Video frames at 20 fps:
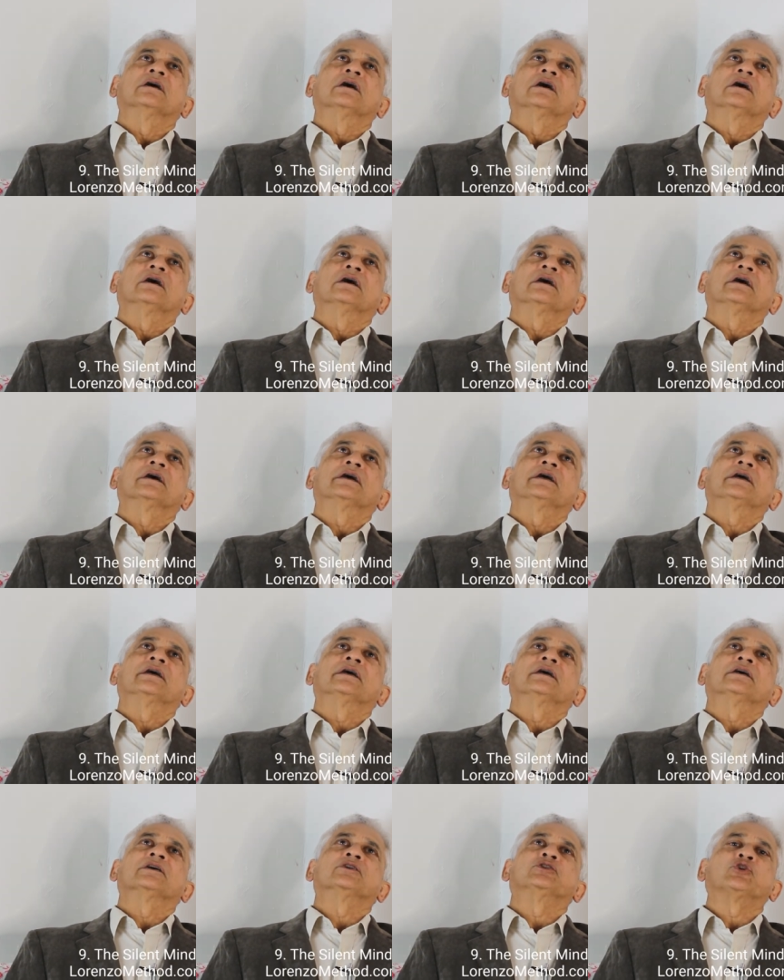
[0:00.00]
I
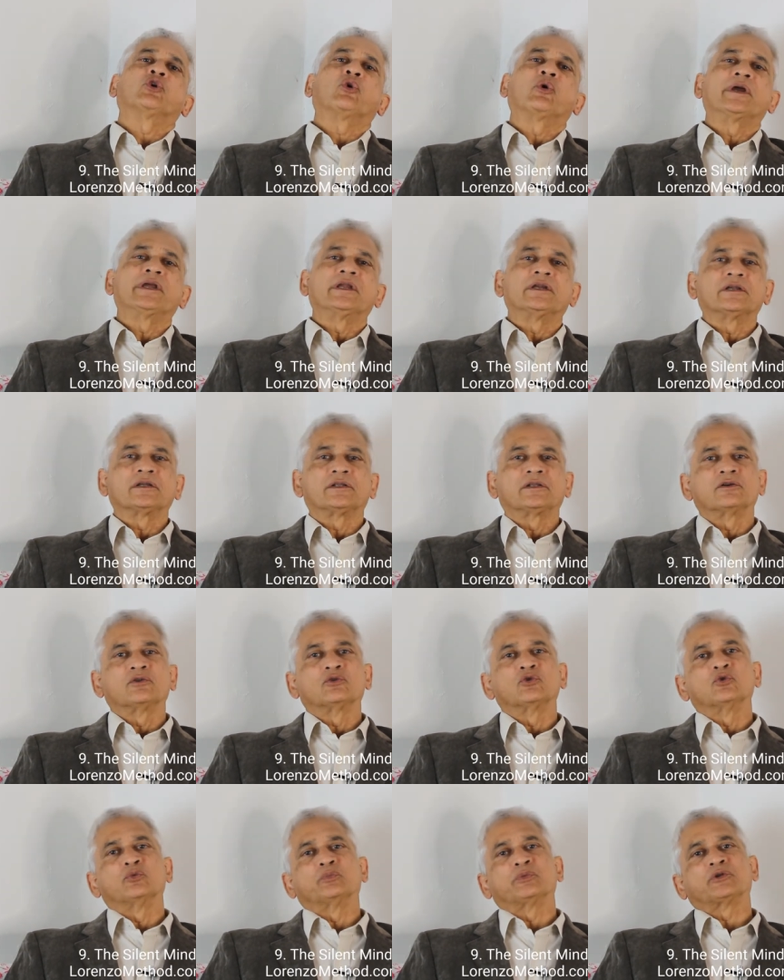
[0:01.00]
uh, joined the
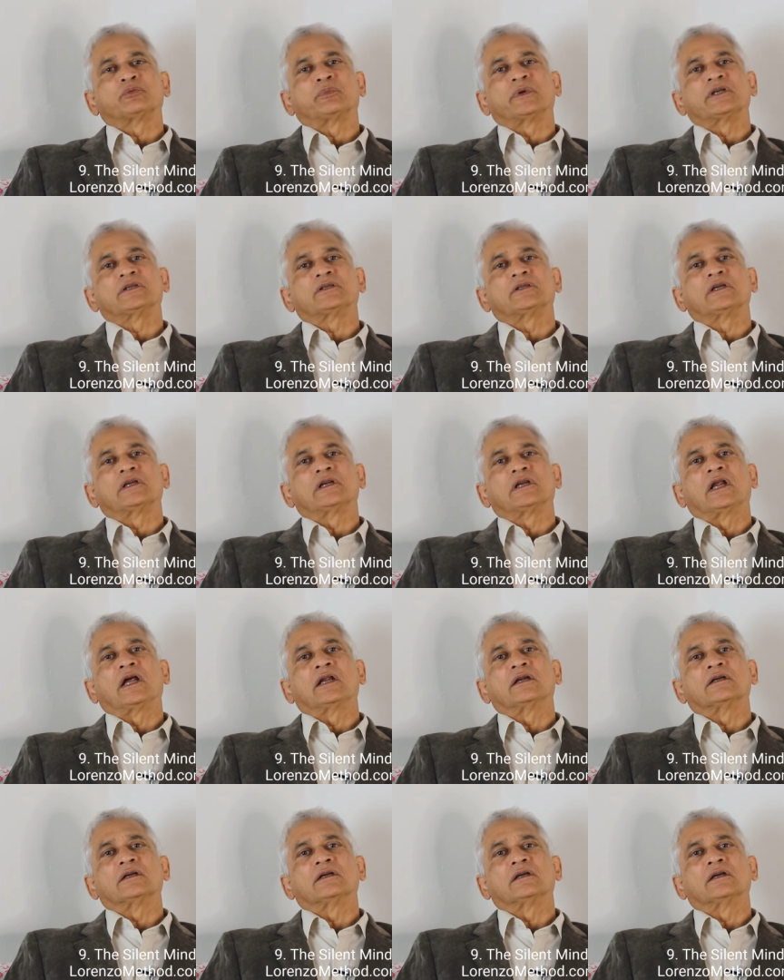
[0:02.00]
groups based in
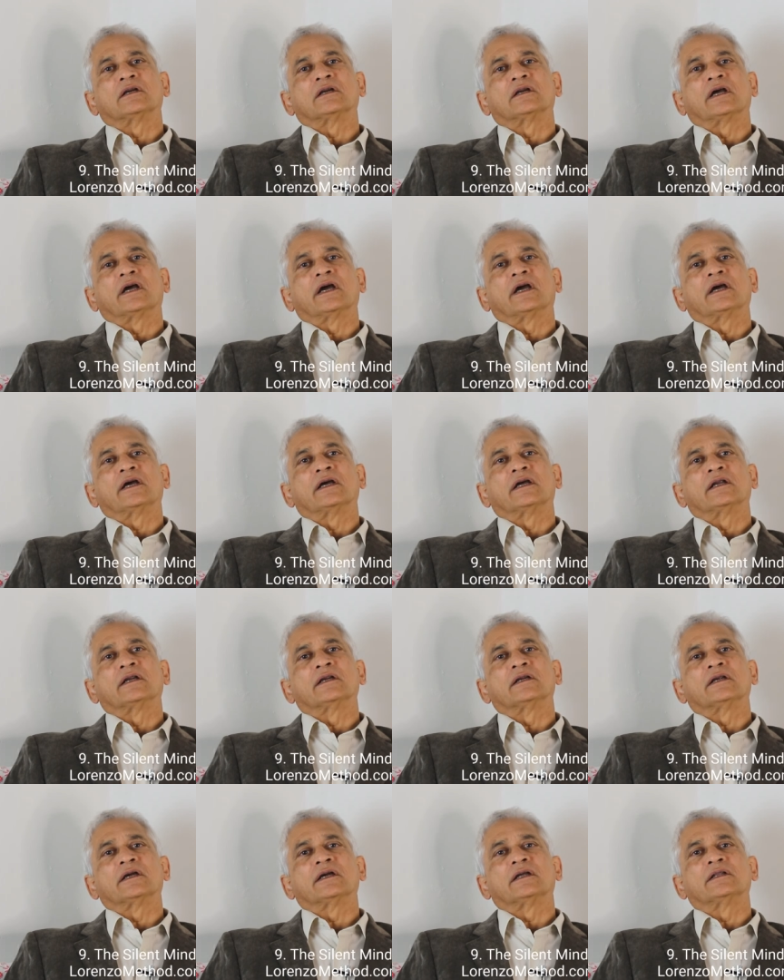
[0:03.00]
London,
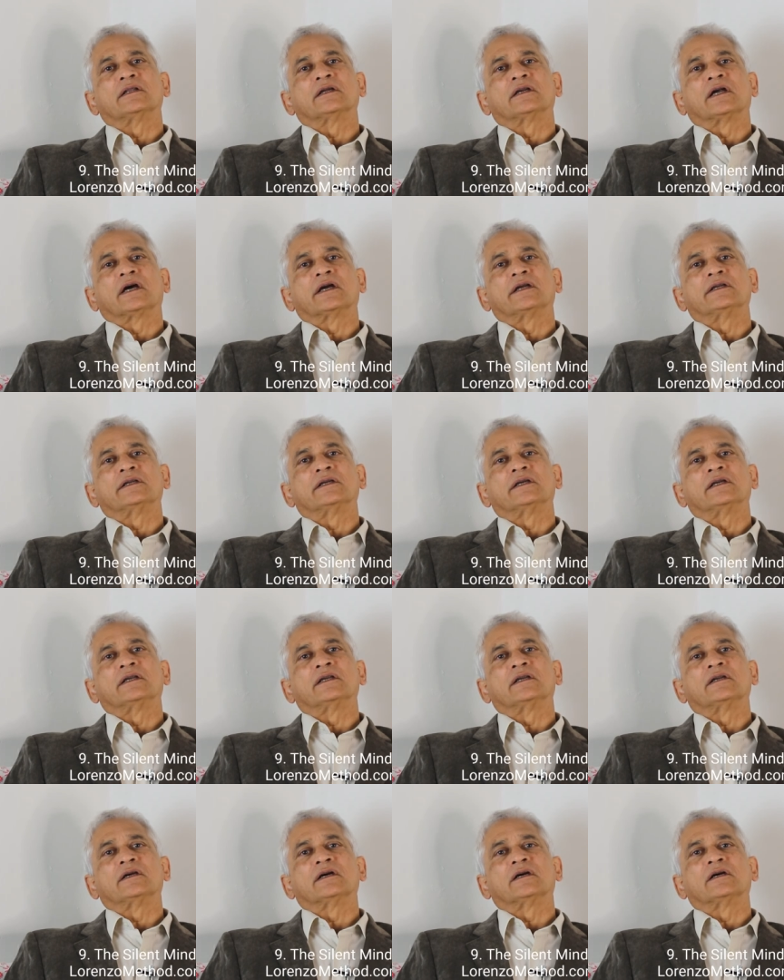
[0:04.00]
and in the
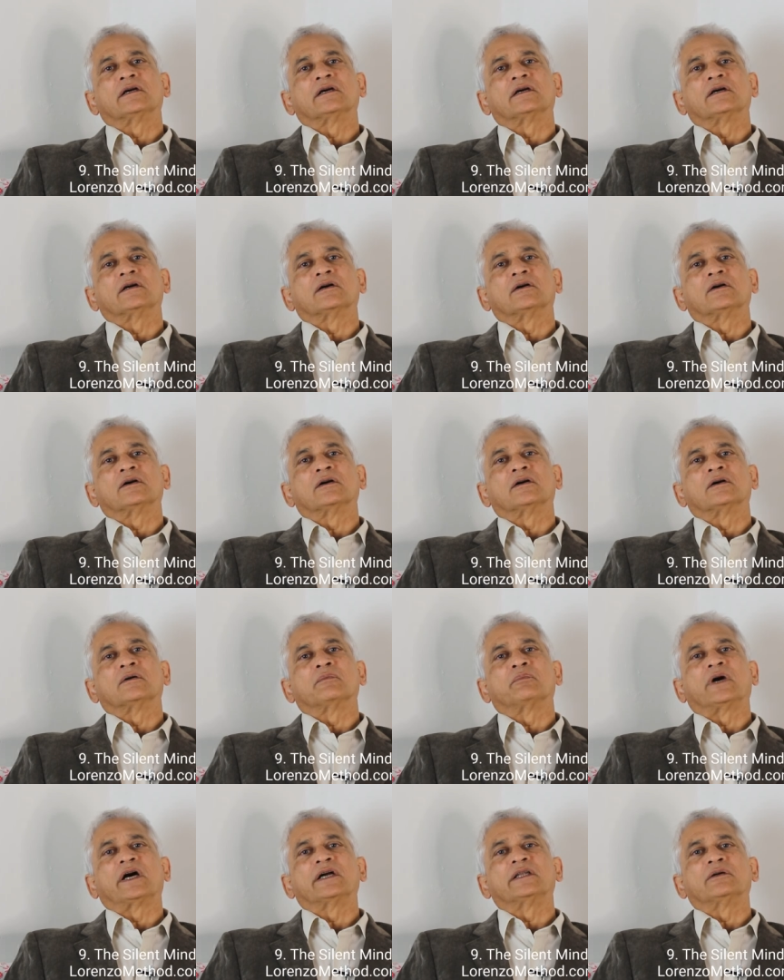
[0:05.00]
19 uh,
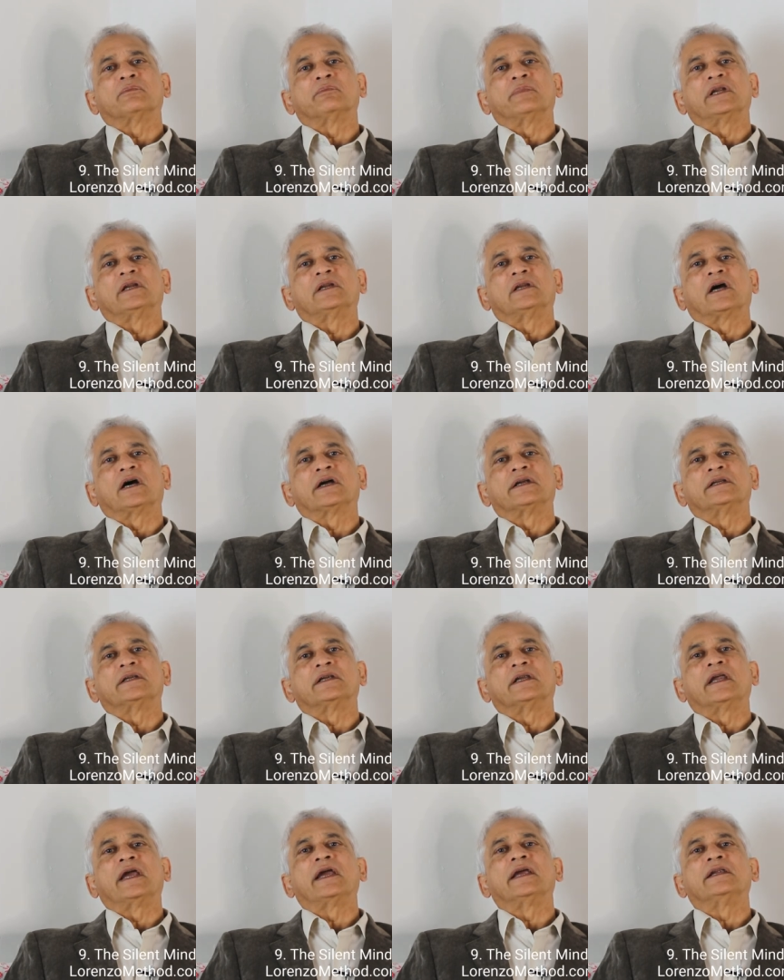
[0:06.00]
by the mid
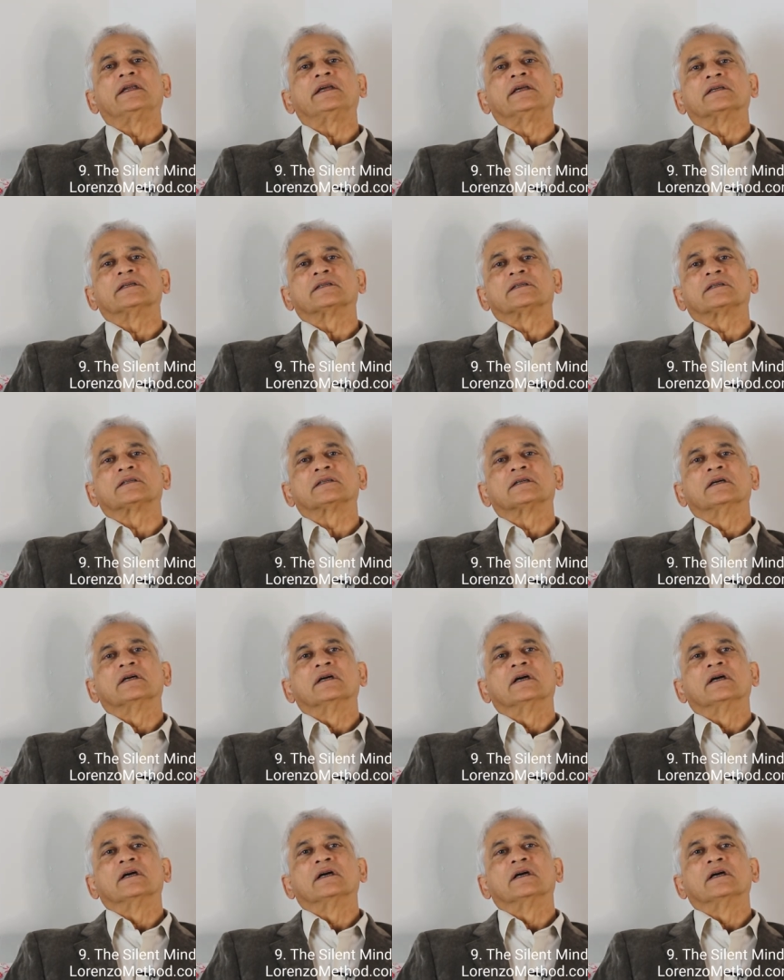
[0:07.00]
1980s,